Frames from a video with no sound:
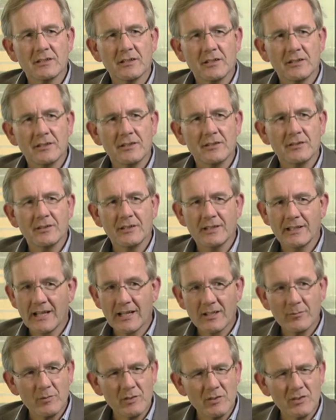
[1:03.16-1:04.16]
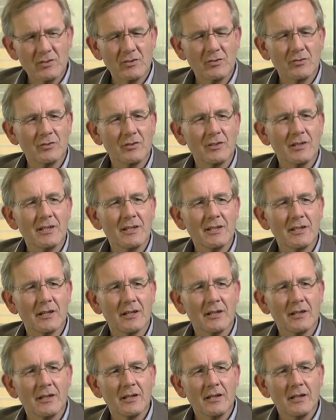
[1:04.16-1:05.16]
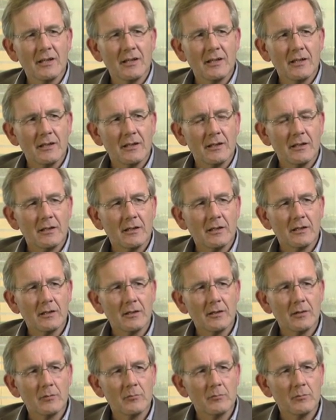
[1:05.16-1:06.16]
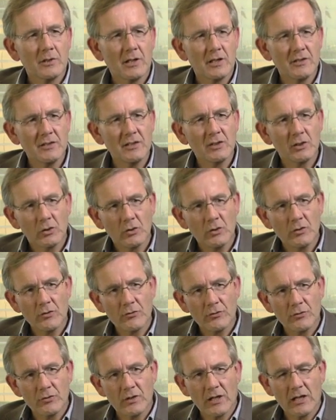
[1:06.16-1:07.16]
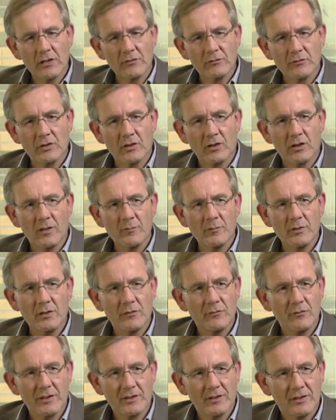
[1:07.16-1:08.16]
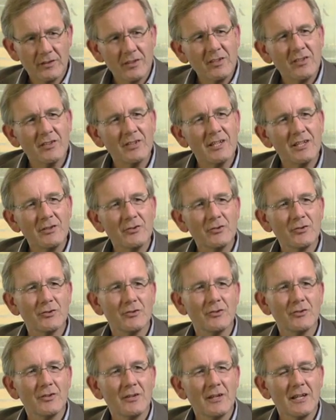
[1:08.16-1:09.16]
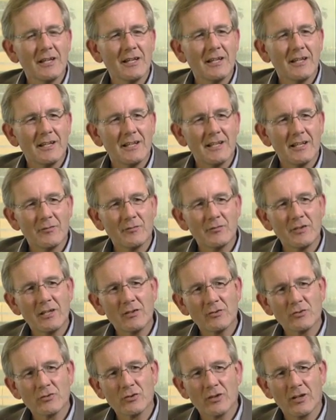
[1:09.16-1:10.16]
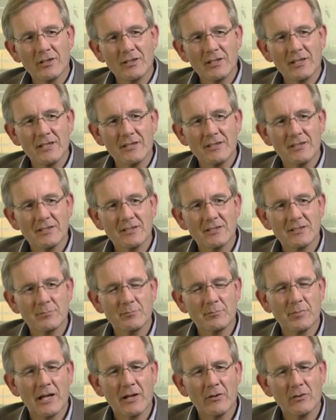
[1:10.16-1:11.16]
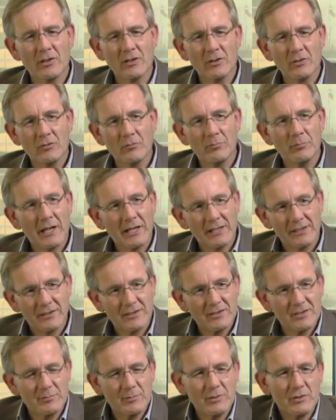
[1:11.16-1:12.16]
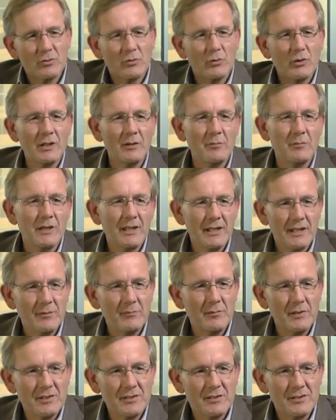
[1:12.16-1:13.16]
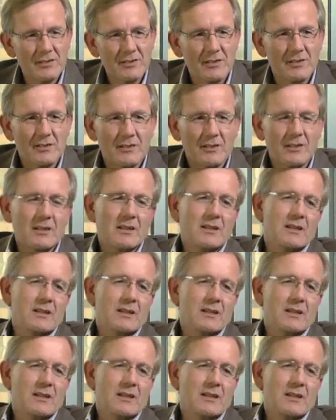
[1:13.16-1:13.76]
that I needed to get out of business altogether. But I did learn through half-time that in fact I didn't need to. And I've now tried to get this parallel balance between being in business and